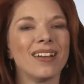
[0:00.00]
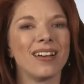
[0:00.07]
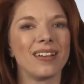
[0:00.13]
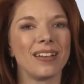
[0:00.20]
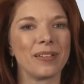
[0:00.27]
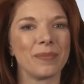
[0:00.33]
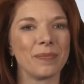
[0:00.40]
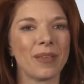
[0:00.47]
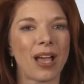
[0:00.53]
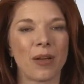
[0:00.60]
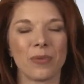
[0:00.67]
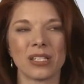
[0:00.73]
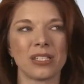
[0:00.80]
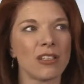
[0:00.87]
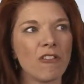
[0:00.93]

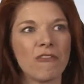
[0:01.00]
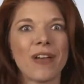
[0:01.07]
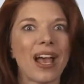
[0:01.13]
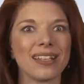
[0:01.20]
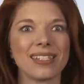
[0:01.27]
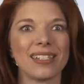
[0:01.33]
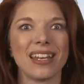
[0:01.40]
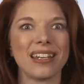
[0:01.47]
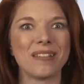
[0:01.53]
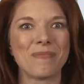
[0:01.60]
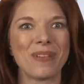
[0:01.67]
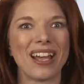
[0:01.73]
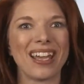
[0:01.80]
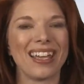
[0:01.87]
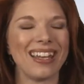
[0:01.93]
I was so fascinated
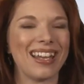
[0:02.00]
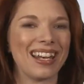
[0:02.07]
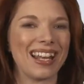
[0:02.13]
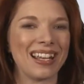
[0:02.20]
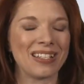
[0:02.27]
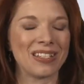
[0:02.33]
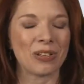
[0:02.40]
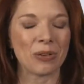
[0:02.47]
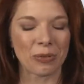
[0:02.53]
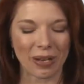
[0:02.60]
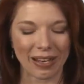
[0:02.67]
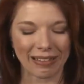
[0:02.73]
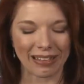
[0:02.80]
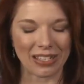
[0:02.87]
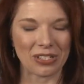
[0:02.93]
by it, and I so
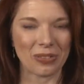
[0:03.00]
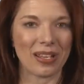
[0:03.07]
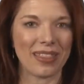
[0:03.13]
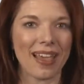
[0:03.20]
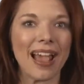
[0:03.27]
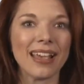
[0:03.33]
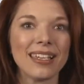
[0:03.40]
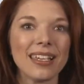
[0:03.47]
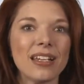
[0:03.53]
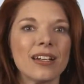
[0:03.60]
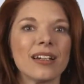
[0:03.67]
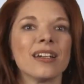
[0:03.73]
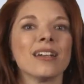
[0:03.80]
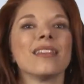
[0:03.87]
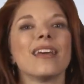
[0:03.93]
greatly enjoyed that
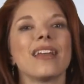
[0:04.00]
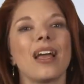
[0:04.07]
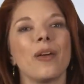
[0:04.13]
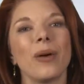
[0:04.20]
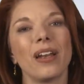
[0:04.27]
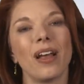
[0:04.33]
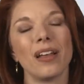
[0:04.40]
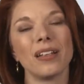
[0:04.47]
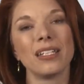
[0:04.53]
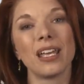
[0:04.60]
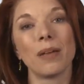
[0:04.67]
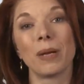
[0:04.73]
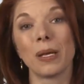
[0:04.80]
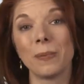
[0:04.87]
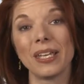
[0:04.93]
year that I went on to
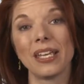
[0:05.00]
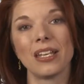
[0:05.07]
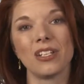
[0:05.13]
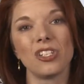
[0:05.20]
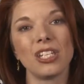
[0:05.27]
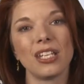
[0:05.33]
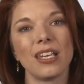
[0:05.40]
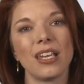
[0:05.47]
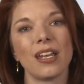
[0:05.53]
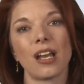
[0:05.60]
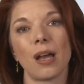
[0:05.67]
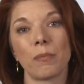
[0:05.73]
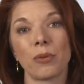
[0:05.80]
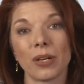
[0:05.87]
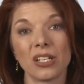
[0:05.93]
get my PhD in
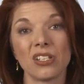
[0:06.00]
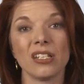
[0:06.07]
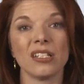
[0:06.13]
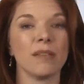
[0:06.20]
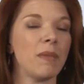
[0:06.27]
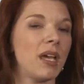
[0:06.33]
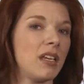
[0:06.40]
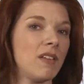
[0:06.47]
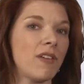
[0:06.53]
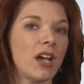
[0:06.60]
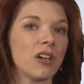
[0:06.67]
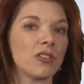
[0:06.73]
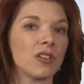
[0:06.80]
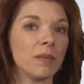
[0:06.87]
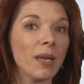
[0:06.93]
operations and
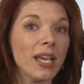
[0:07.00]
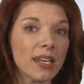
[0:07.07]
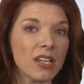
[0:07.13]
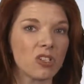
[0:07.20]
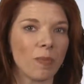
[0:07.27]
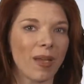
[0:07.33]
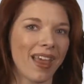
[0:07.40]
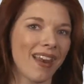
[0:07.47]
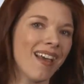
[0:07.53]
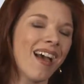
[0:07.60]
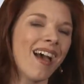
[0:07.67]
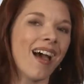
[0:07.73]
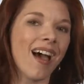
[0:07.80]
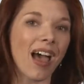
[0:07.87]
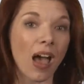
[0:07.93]
manufacturing management
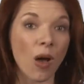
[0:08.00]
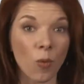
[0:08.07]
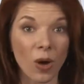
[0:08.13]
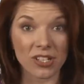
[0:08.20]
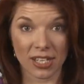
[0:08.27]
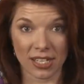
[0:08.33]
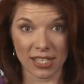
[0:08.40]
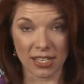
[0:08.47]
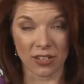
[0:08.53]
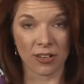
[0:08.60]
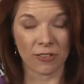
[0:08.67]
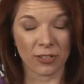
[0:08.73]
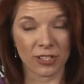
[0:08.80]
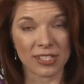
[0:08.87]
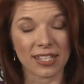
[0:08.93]
at Washington
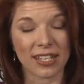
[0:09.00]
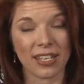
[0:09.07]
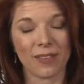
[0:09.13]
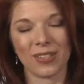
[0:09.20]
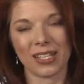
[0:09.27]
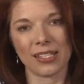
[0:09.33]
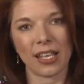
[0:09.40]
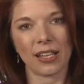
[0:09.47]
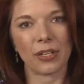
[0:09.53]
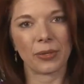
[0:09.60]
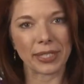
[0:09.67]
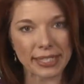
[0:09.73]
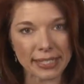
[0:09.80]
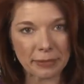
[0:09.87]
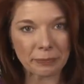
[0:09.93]
University in St.
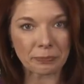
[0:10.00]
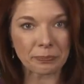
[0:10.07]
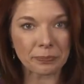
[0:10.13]
Louis.